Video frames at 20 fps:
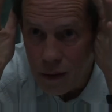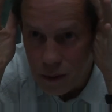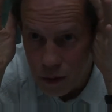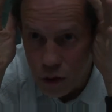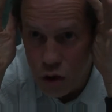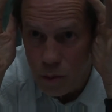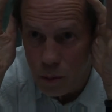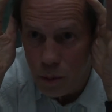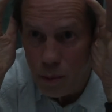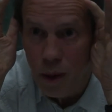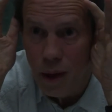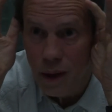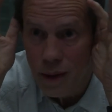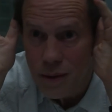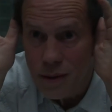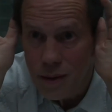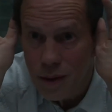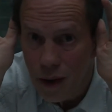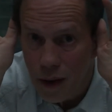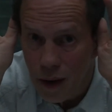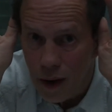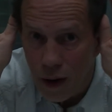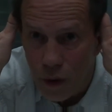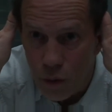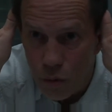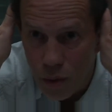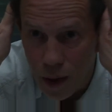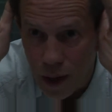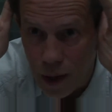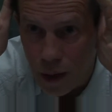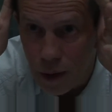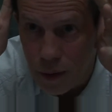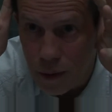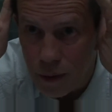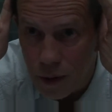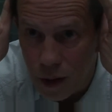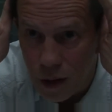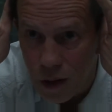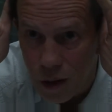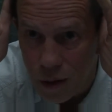human minds, around
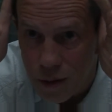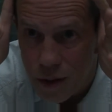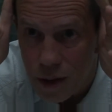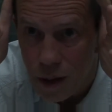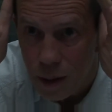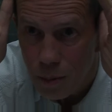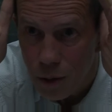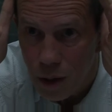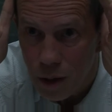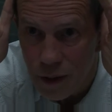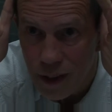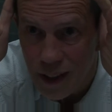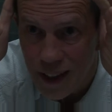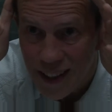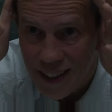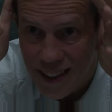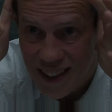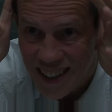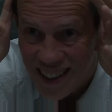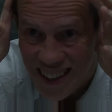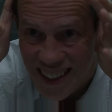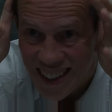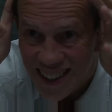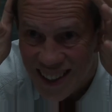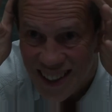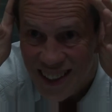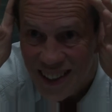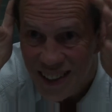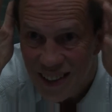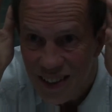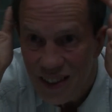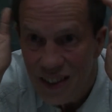the concept of an artilect